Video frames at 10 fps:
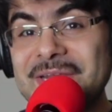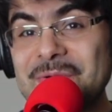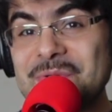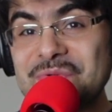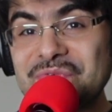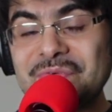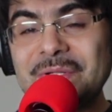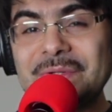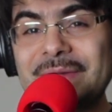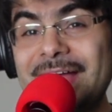
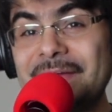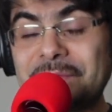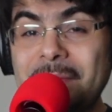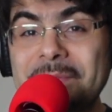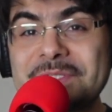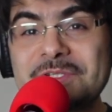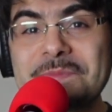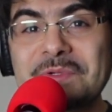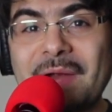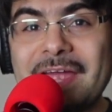useful. Remember to
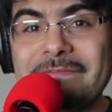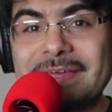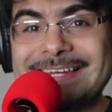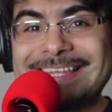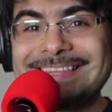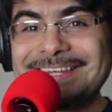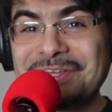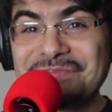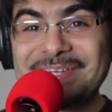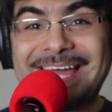subscribe and hit that
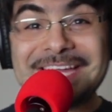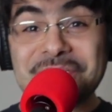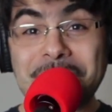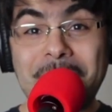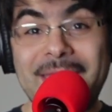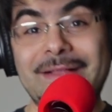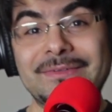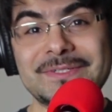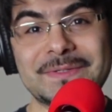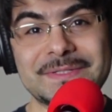notification
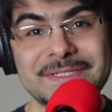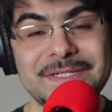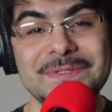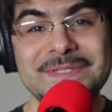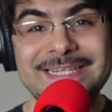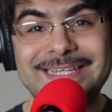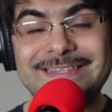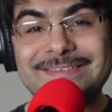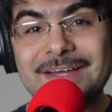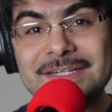bell to continue seeing
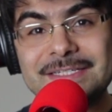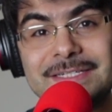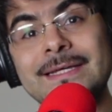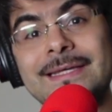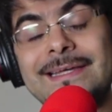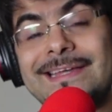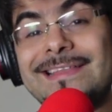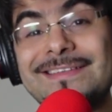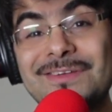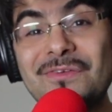this content. And
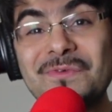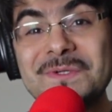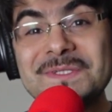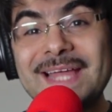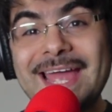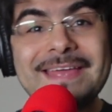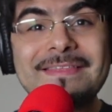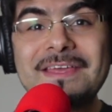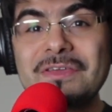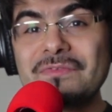that's all for today.
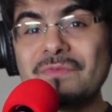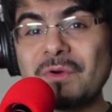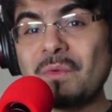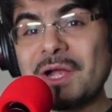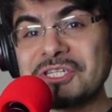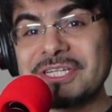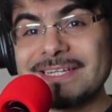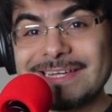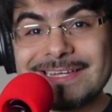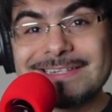Thank you for
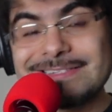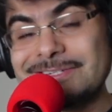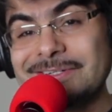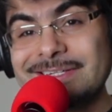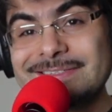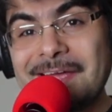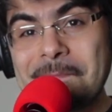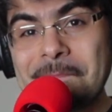watching, and see you next time.